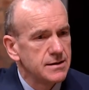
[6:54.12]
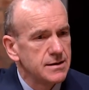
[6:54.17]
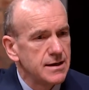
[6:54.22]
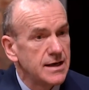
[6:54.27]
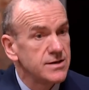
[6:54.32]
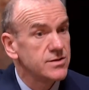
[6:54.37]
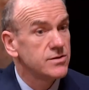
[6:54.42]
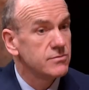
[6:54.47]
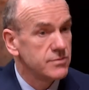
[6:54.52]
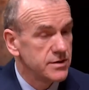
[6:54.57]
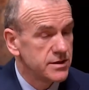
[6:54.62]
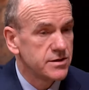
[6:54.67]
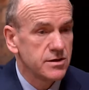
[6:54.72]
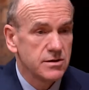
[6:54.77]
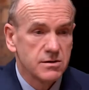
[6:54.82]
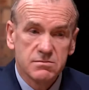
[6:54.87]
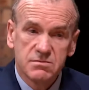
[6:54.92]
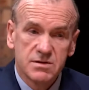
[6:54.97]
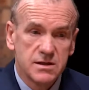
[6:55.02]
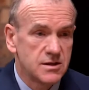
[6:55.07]
as a
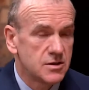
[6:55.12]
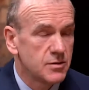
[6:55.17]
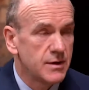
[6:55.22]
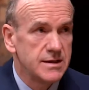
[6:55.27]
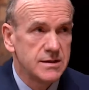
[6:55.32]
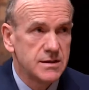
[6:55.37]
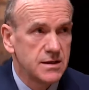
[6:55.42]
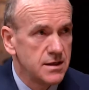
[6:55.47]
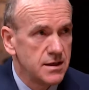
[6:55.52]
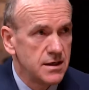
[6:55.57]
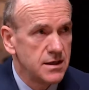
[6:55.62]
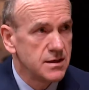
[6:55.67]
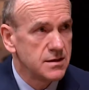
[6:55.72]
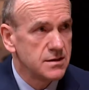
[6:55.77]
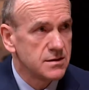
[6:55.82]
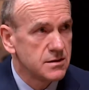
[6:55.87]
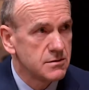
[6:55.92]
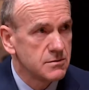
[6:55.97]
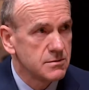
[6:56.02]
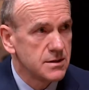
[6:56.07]
result, in twenty
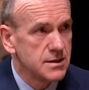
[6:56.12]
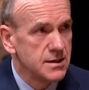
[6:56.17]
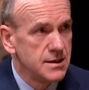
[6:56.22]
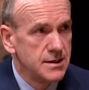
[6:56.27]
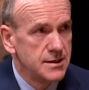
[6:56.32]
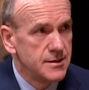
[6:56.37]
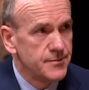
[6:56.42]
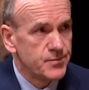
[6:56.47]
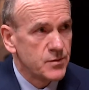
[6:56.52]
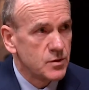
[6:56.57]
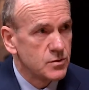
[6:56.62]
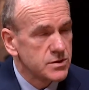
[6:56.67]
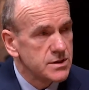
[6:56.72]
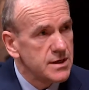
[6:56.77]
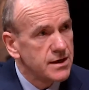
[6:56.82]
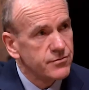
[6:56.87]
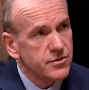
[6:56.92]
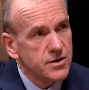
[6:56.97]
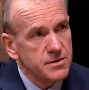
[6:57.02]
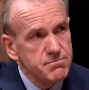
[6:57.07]
years, there, were, there was
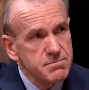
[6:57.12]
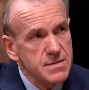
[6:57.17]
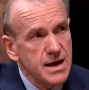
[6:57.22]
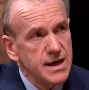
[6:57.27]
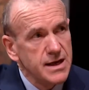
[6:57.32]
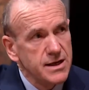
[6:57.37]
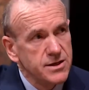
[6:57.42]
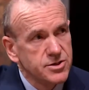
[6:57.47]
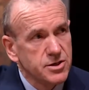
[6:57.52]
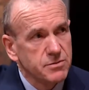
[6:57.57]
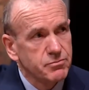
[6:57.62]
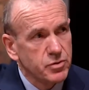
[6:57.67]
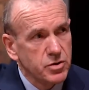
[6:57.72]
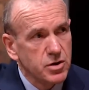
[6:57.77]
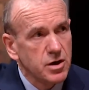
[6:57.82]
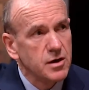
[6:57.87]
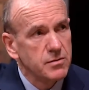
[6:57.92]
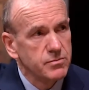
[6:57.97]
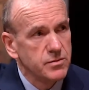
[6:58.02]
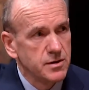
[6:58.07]
never a major
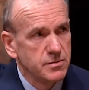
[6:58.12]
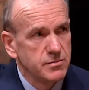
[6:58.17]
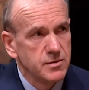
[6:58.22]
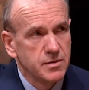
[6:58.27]
problem